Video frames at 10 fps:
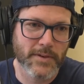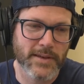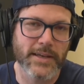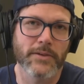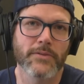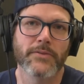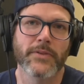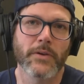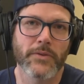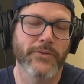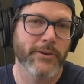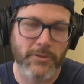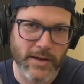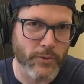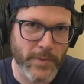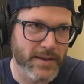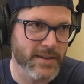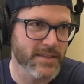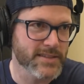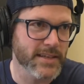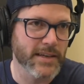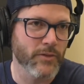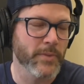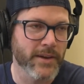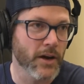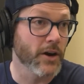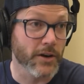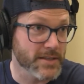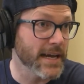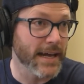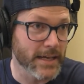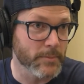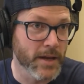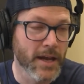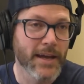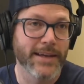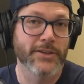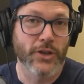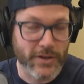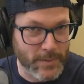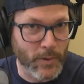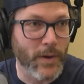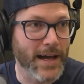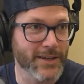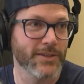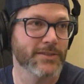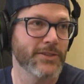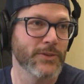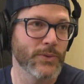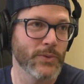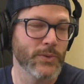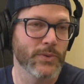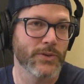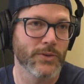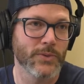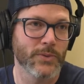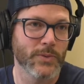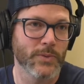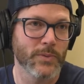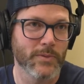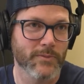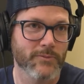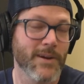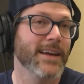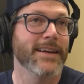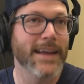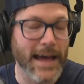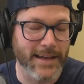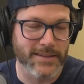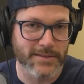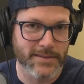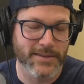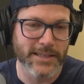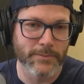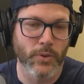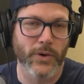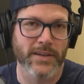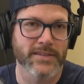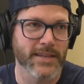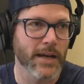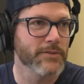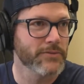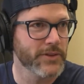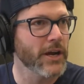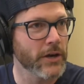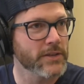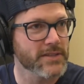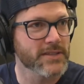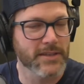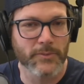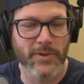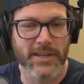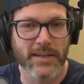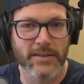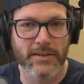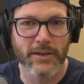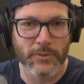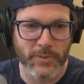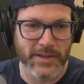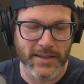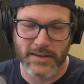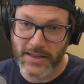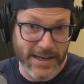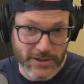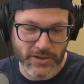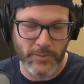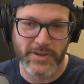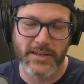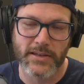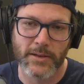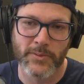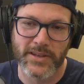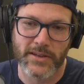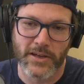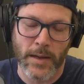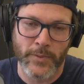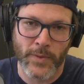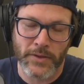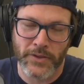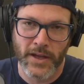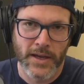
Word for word: give you know the federal government and the state government a hard time, and it took them a while to to recognize the importance of the arts yeah. within you know within the nation and within and within the Commonwealth.